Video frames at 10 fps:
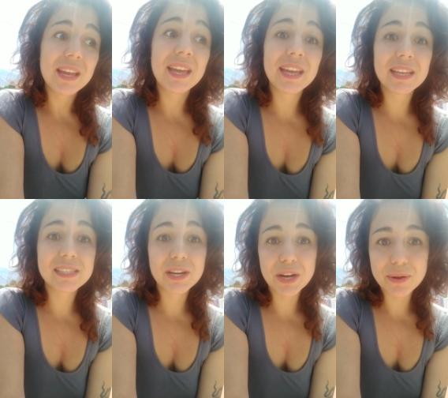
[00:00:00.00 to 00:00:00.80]

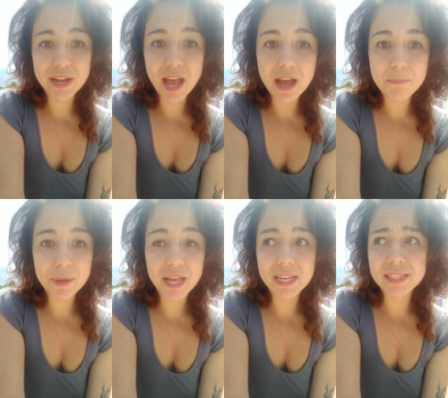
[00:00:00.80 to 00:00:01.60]
His growing up
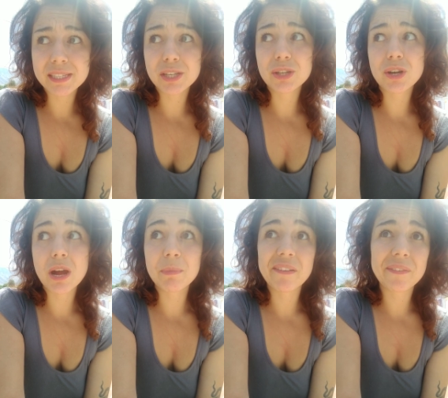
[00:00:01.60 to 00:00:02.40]
as
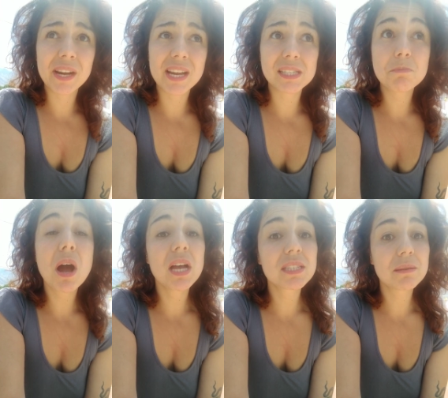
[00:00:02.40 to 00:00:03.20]
trauma free as
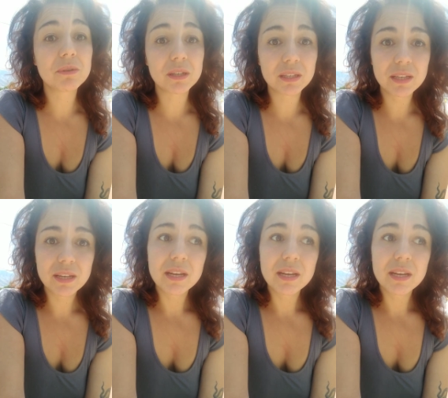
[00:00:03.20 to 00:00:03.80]
possible